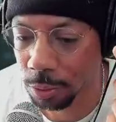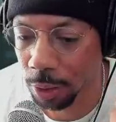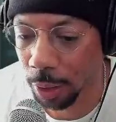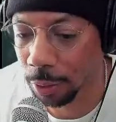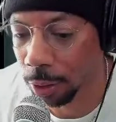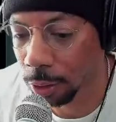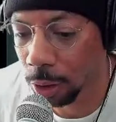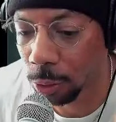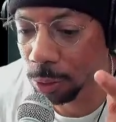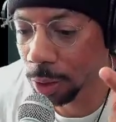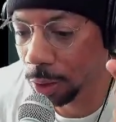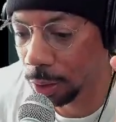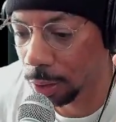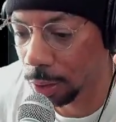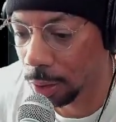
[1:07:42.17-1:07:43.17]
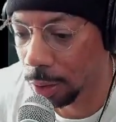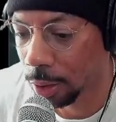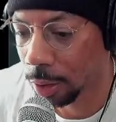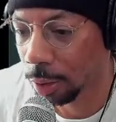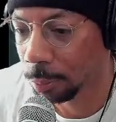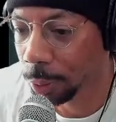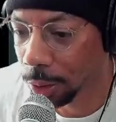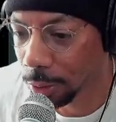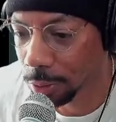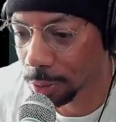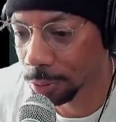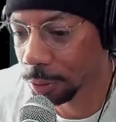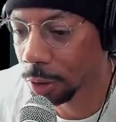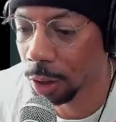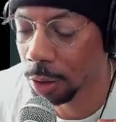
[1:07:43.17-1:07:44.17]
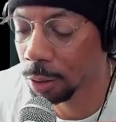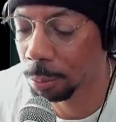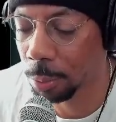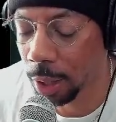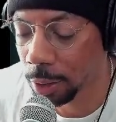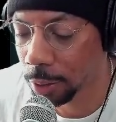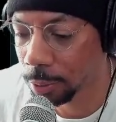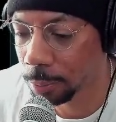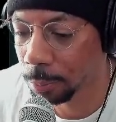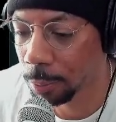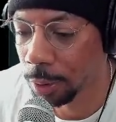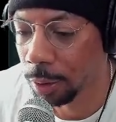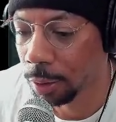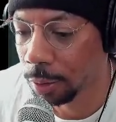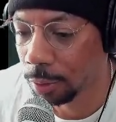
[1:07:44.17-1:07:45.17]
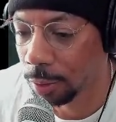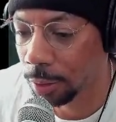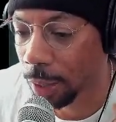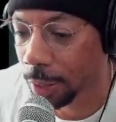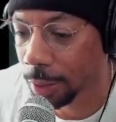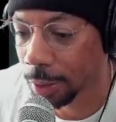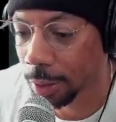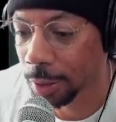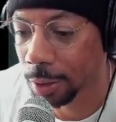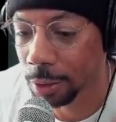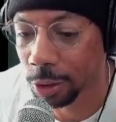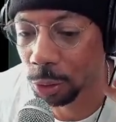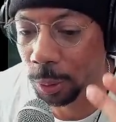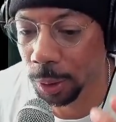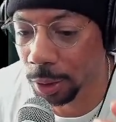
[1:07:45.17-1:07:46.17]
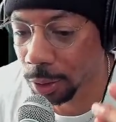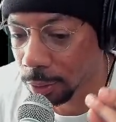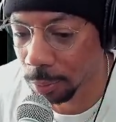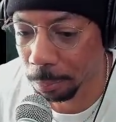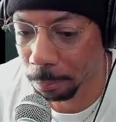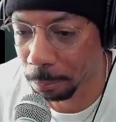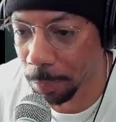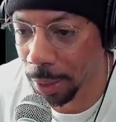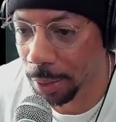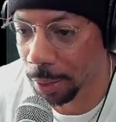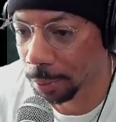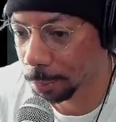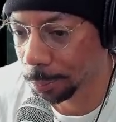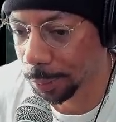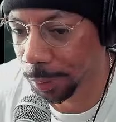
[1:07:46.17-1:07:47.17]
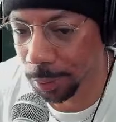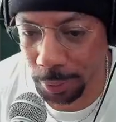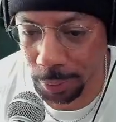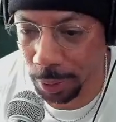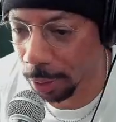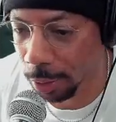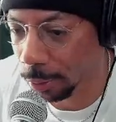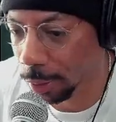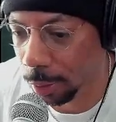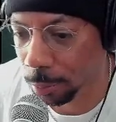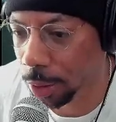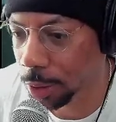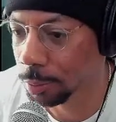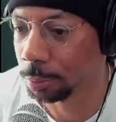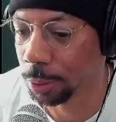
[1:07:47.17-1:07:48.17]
at the low key, because if they're on the bottom, then I can get in quick, bam, and then now I'm up,